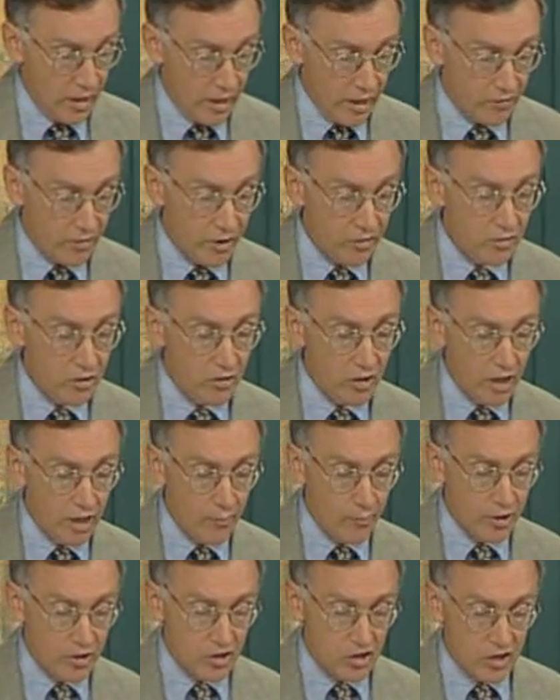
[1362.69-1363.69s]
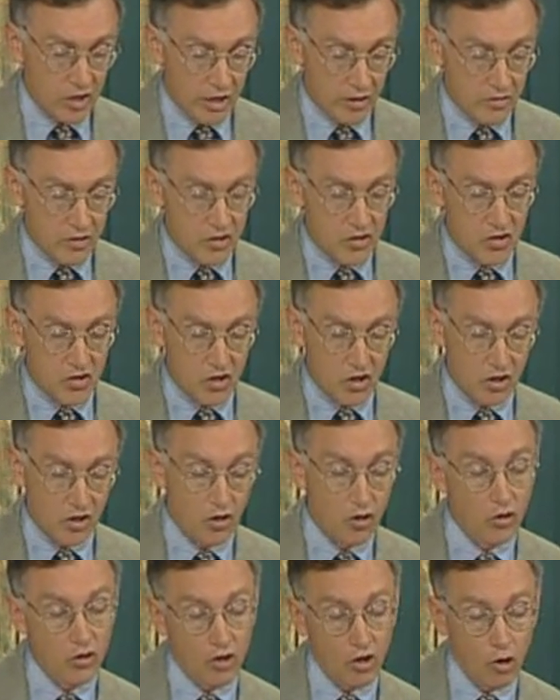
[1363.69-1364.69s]
And then the Lama said, "This is a
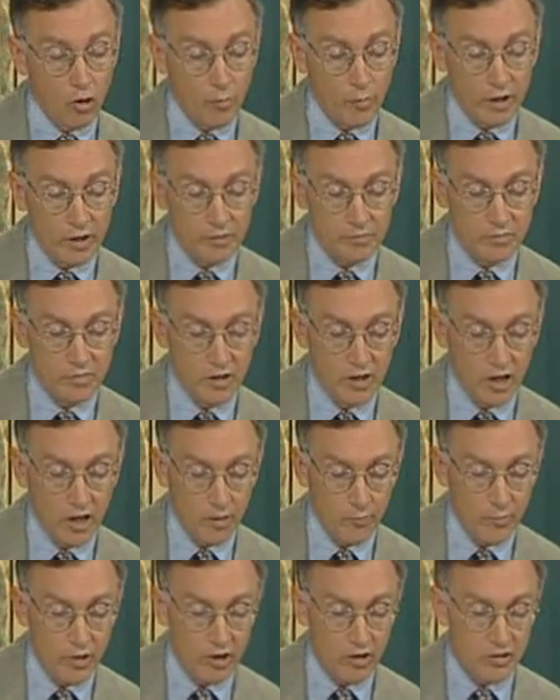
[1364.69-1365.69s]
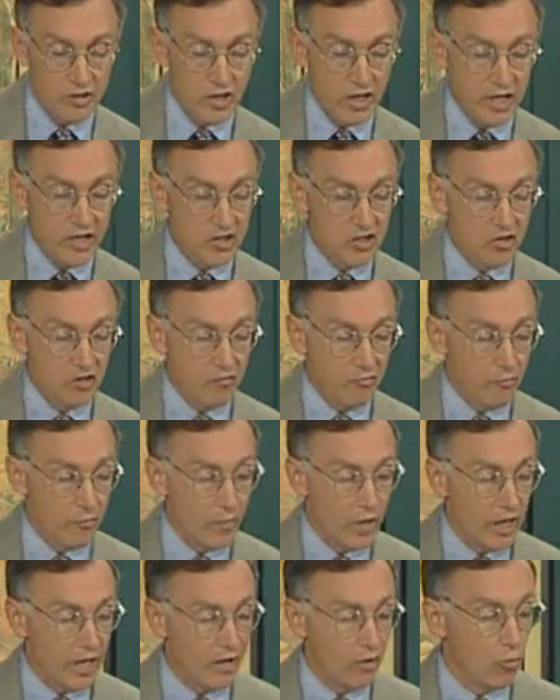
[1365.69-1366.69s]
good omen. A mere taste of
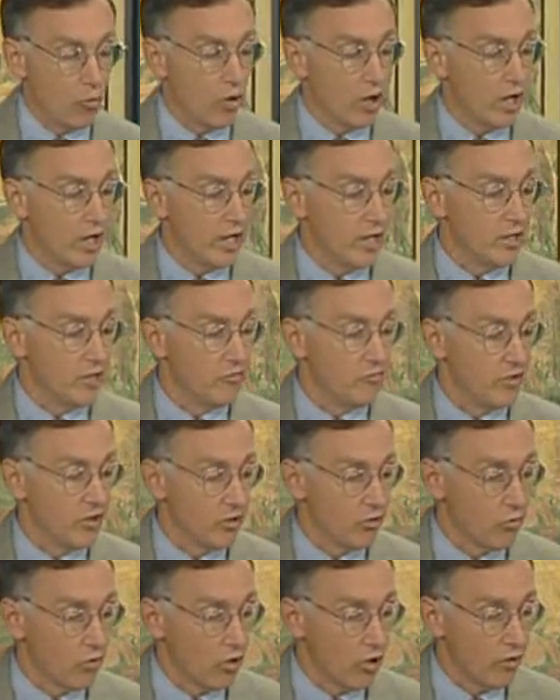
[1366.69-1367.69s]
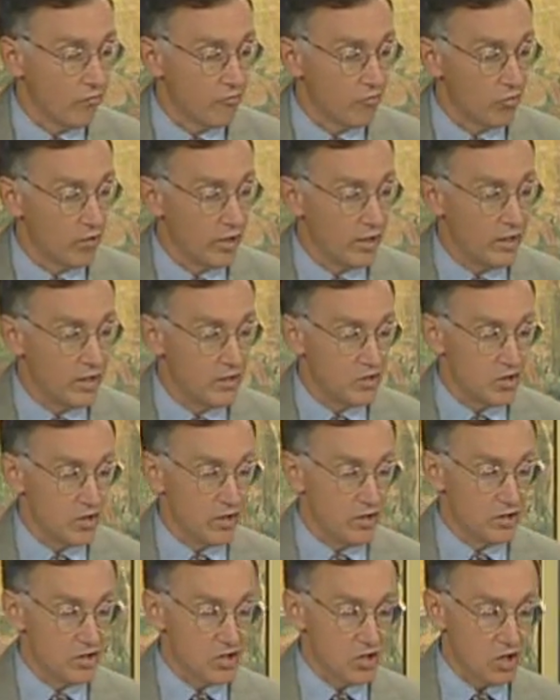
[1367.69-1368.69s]
my wine of inner offering is
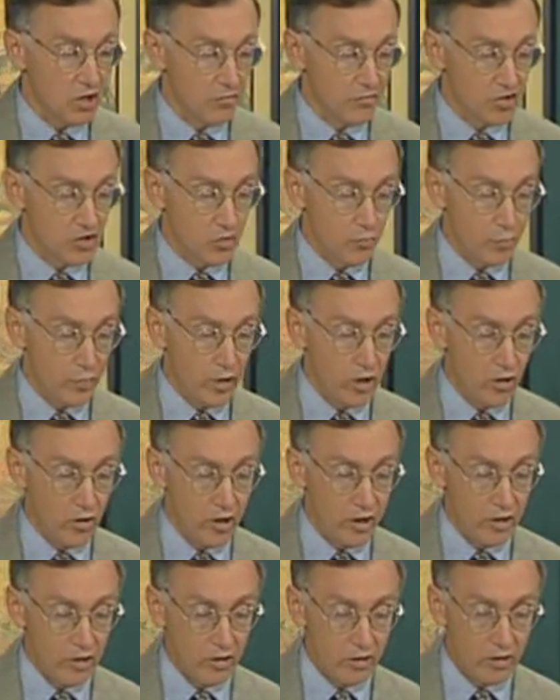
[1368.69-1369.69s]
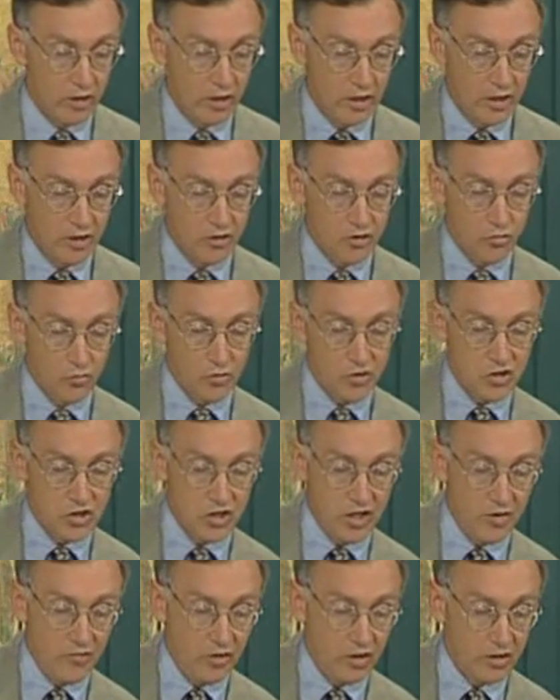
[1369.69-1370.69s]
in itself superior to
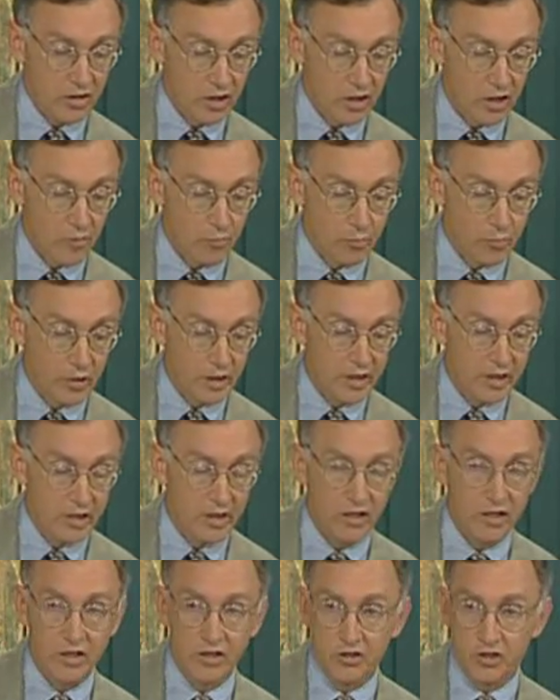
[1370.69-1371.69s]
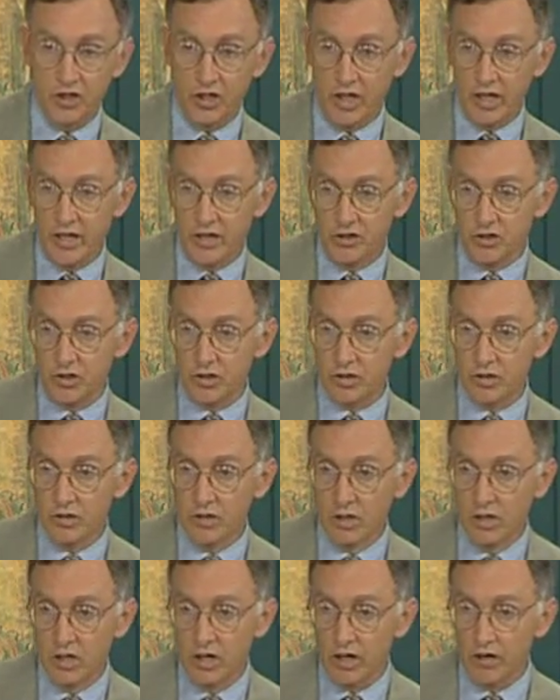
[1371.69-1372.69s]
receiving the complete initiation
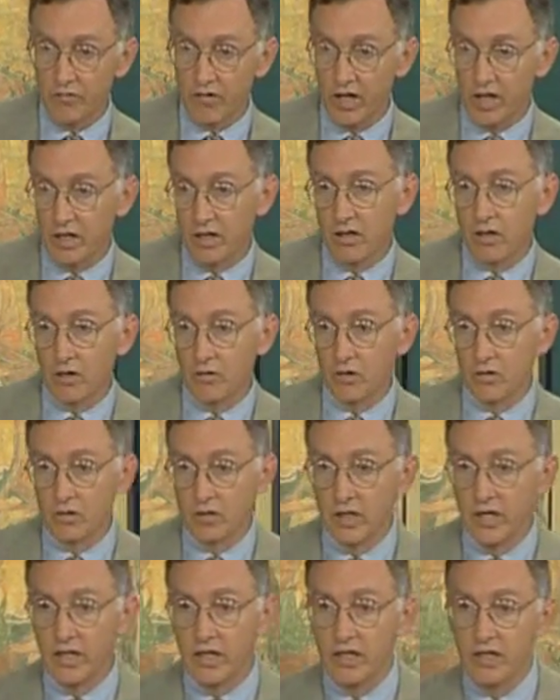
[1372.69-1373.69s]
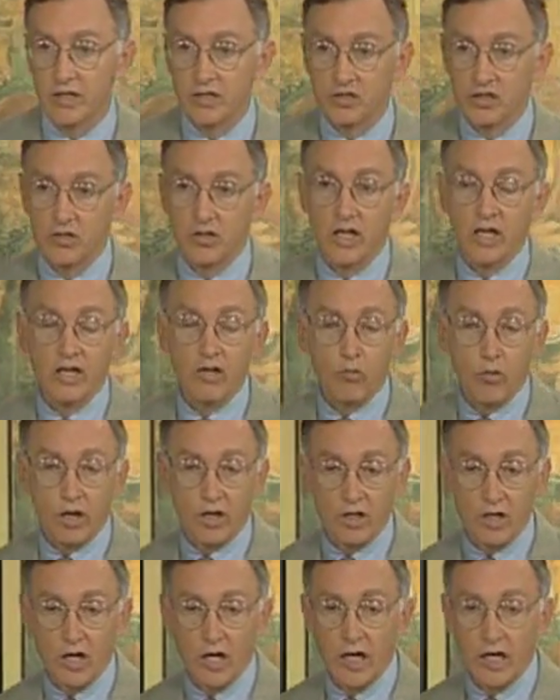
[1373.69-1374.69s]
of any other lineage." And then he
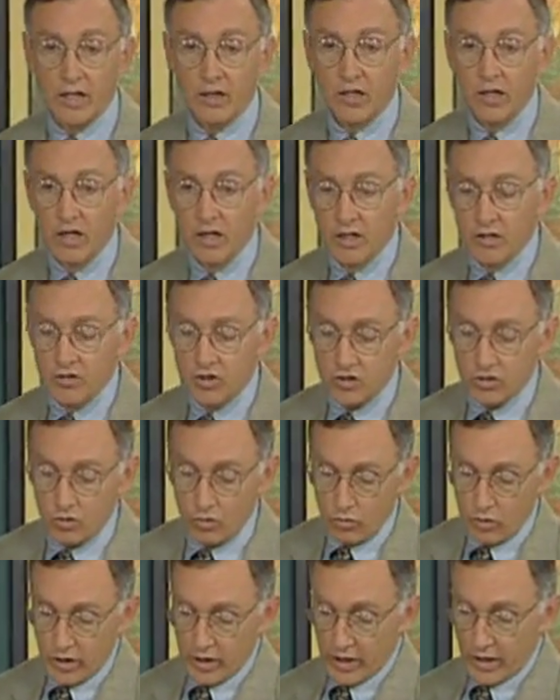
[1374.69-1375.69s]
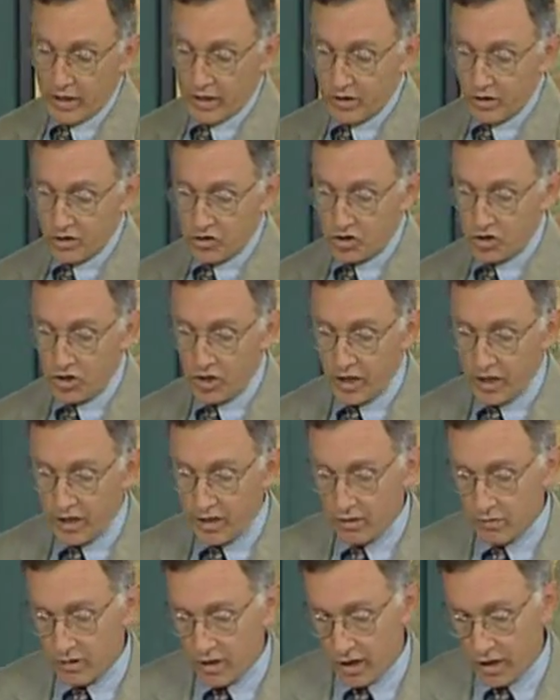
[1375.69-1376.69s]
went on to
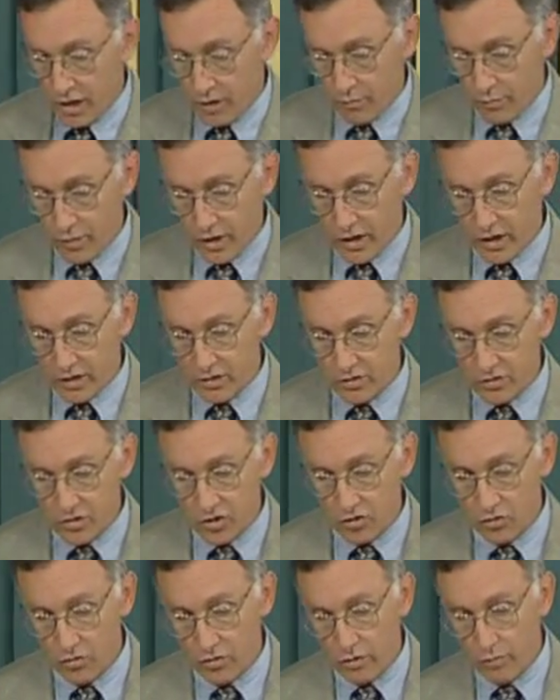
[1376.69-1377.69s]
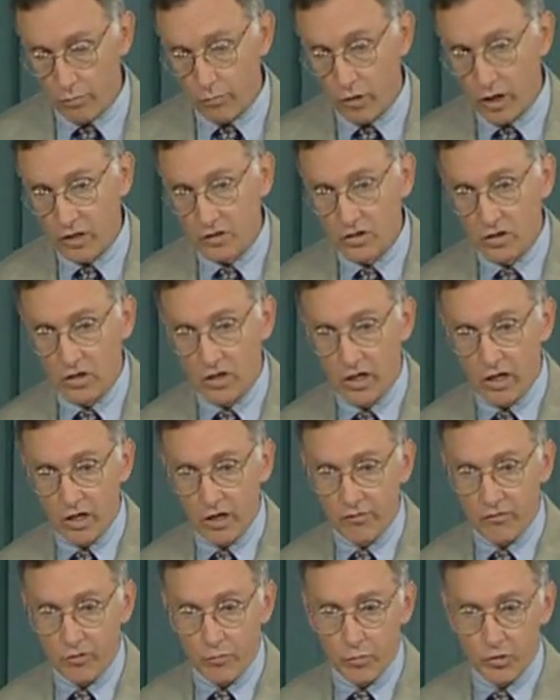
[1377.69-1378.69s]
initiate him into the mandala
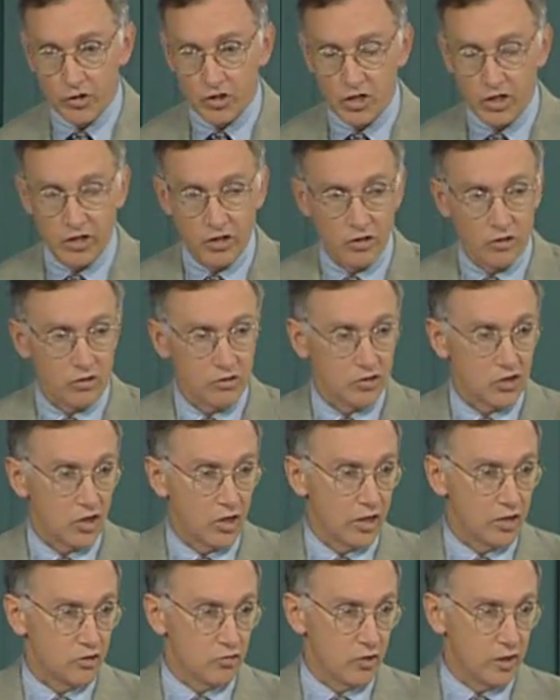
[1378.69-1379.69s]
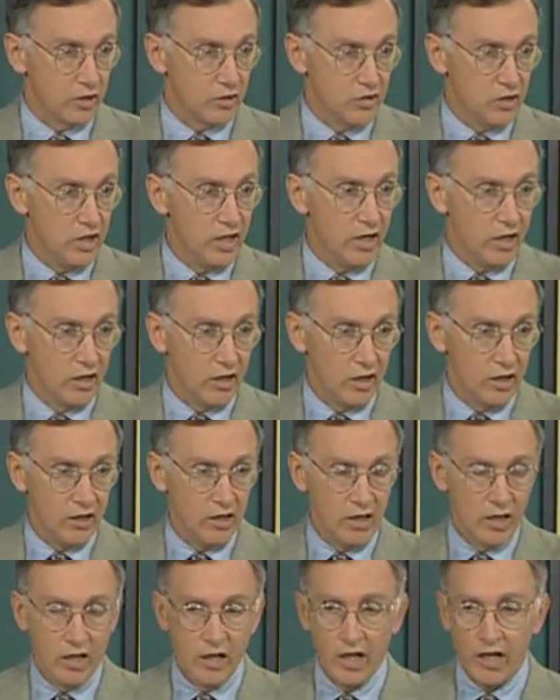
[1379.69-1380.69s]
of a particular tantric
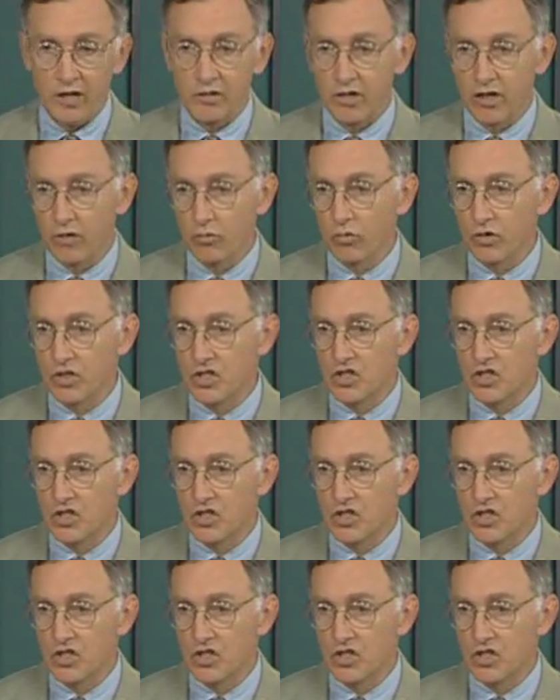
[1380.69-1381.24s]
deity and then